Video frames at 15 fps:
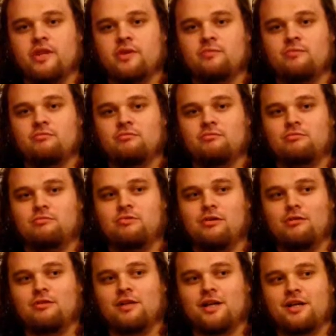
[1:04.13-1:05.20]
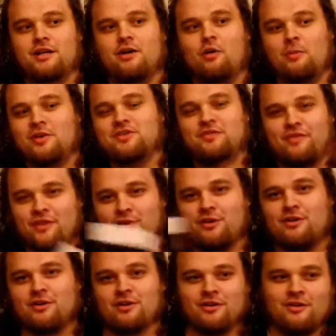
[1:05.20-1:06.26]
They wrote like a whole bunch of
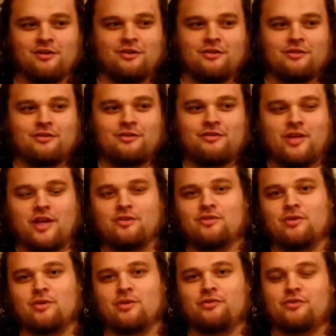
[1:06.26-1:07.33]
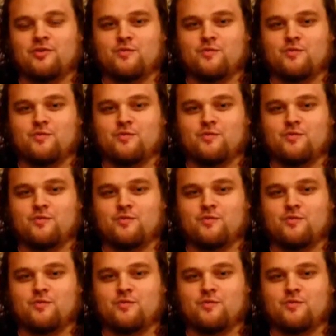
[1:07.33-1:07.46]
other side stories.